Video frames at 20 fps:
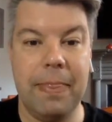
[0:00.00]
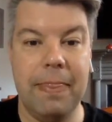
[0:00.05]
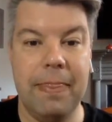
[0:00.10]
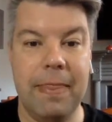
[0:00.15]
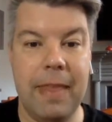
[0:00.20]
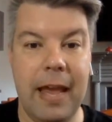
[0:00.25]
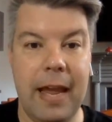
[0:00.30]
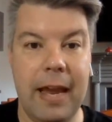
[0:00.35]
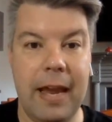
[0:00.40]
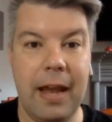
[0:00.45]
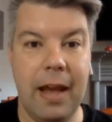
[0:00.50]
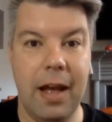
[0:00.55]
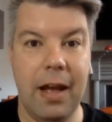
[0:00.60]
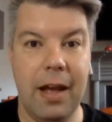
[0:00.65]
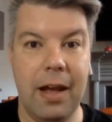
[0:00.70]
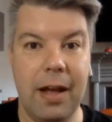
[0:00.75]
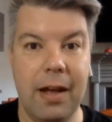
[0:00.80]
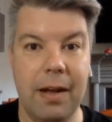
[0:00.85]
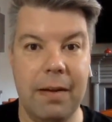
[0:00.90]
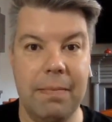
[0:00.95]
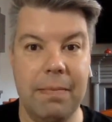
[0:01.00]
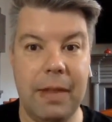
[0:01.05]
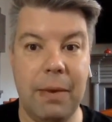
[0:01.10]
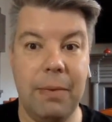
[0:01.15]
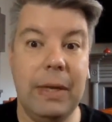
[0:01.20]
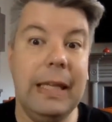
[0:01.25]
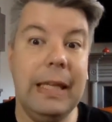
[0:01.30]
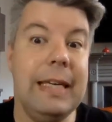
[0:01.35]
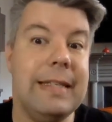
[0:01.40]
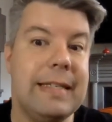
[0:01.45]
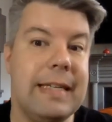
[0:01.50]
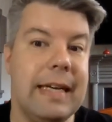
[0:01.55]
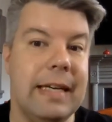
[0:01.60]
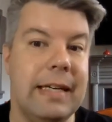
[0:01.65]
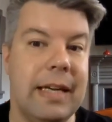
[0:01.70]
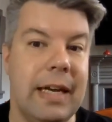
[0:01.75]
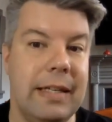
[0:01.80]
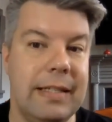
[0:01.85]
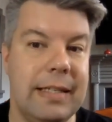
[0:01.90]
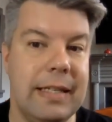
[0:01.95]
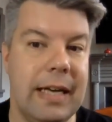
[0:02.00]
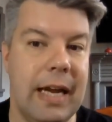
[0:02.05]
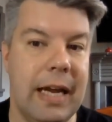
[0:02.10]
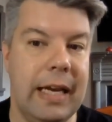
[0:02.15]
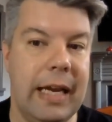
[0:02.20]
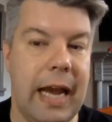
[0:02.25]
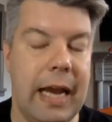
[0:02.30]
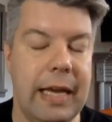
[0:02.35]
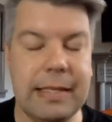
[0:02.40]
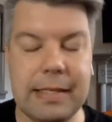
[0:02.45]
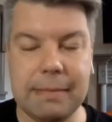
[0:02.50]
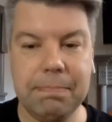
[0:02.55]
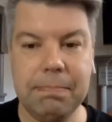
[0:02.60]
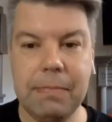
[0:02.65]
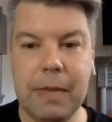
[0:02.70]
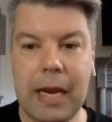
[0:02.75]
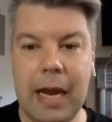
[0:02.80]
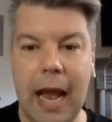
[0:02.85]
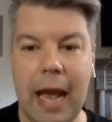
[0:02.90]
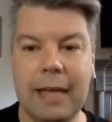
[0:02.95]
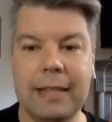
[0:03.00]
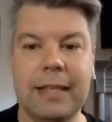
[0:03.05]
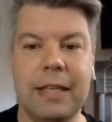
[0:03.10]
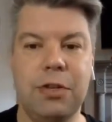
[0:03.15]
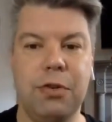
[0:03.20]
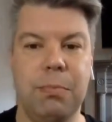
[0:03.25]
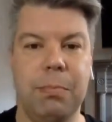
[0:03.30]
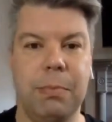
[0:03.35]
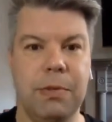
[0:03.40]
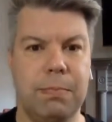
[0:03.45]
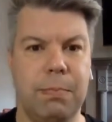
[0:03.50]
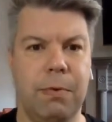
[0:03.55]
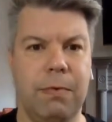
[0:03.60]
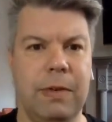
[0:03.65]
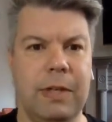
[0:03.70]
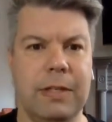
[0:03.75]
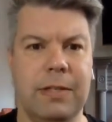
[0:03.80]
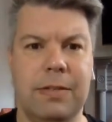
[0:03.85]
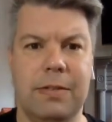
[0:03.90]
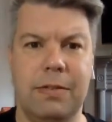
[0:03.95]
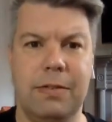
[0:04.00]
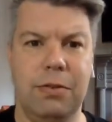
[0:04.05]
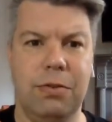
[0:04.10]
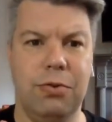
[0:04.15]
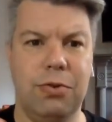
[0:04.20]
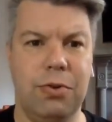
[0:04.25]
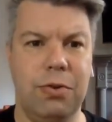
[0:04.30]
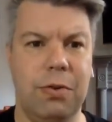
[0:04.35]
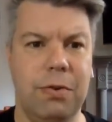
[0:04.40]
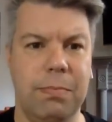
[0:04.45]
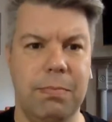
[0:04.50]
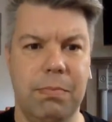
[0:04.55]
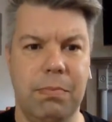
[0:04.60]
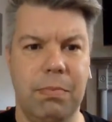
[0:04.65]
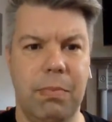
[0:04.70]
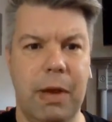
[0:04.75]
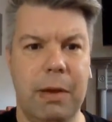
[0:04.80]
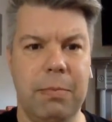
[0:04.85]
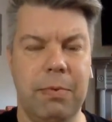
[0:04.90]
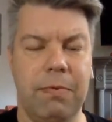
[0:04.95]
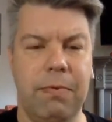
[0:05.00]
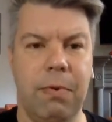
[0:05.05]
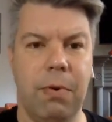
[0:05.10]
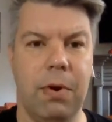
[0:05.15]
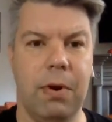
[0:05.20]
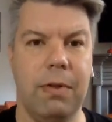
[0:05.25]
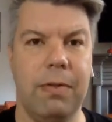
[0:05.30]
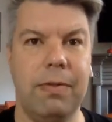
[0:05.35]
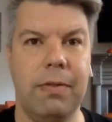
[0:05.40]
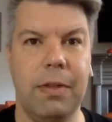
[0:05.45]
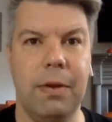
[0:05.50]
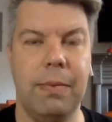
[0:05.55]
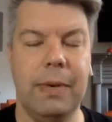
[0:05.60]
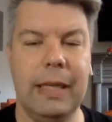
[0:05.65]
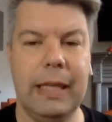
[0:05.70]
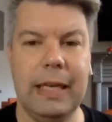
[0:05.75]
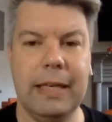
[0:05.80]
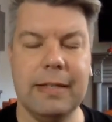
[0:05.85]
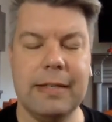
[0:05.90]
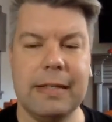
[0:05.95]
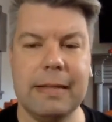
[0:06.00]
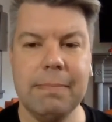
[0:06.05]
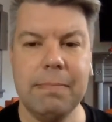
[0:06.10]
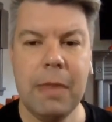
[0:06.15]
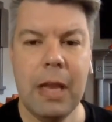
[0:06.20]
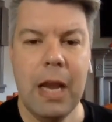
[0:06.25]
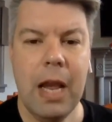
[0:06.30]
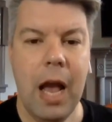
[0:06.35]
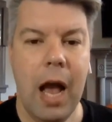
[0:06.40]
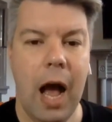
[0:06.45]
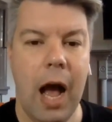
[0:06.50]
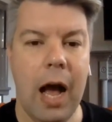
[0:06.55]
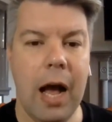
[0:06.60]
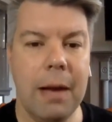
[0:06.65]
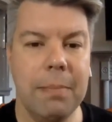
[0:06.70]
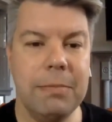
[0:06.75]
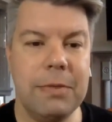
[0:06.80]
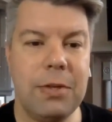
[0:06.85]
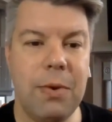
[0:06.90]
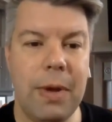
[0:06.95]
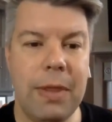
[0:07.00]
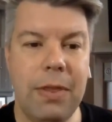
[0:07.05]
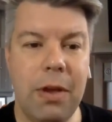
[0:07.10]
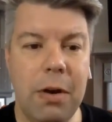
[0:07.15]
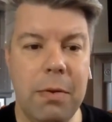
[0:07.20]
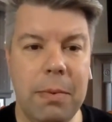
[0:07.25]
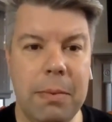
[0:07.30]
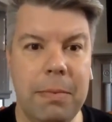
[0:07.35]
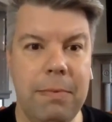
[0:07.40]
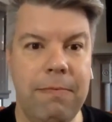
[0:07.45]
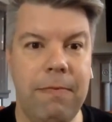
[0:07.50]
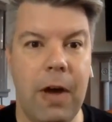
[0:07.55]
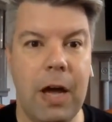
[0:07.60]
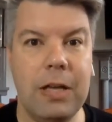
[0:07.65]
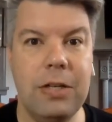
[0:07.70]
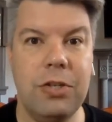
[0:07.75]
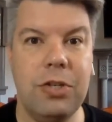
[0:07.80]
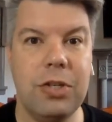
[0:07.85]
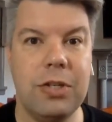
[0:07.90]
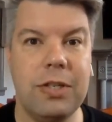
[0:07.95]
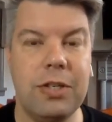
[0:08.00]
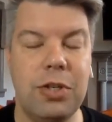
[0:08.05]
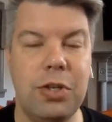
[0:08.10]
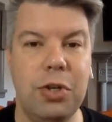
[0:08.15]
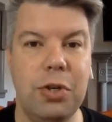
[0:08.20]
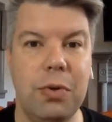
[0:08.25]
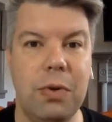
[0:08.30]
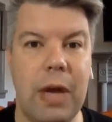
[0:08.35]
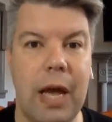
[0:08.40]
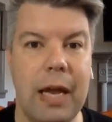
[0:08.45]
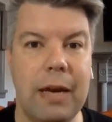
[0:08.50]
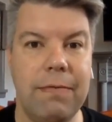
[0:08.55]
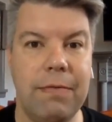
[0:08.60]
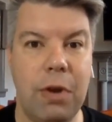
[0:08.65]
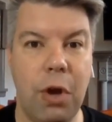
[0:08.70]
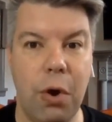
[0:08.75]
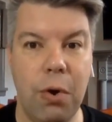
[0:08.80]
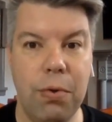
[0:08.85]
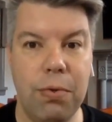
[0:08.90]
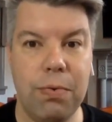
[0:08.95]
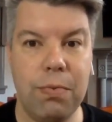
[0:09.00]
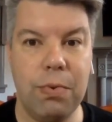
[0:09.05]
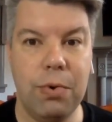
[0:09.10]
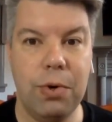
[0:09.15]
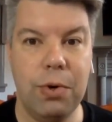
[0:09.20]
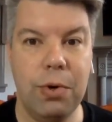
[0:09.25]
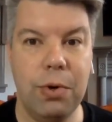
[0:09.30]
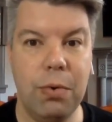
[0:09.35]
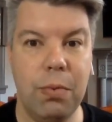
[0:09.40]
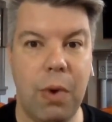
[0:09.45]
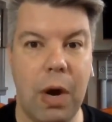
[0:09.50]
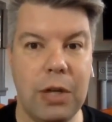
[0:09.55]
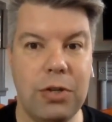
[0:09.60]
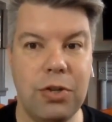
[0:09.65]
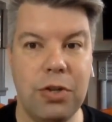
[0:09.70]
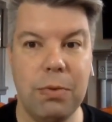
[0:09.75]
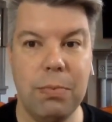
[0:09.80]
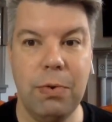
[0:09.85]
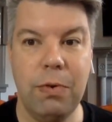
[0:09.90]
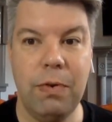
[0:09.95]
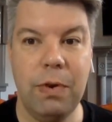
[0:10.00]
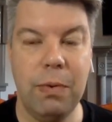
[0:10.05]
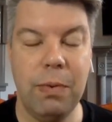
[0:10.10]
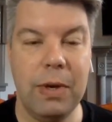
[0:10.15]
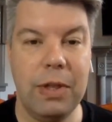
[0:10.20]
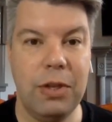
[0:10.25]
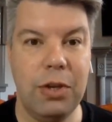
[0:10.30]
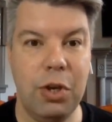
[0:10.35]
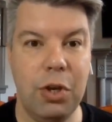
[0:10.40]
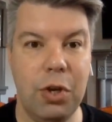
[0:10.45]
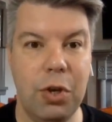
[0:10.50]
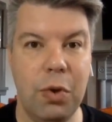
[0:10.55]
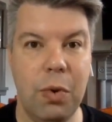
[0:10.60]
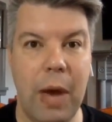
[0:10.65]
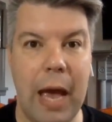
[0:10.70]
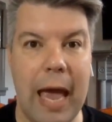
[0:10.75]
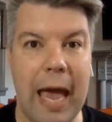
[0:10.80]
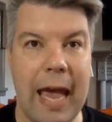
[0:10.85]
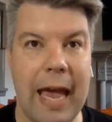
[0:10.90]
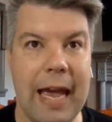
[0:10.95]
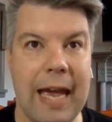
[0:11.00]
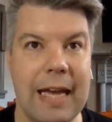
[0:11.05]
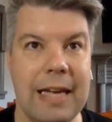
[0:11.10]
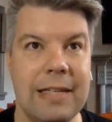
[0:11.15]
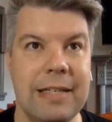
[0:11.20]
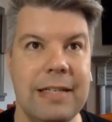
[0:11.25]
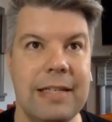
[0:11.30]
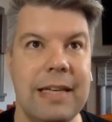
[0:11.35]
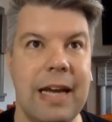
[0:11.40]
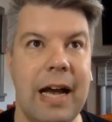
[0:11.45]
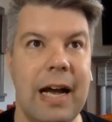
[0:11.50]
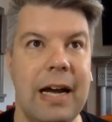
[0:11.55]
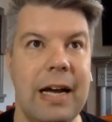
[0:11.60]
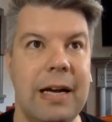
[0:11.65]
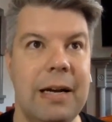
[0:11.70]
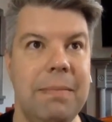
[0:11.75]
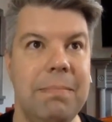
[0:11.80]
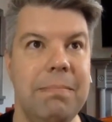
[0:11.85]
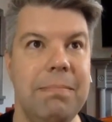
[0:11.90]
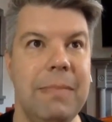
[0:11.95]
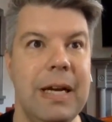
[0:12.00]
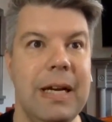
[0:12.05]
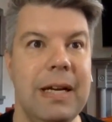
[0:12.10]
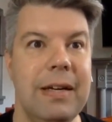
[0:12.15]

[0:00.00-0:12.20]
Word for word: they uh, they released it in 1998. As they do in most movies, you shoot them way before they're released. Um, so I thought it would be fun just to kind of go through, watch the movie with you, and um,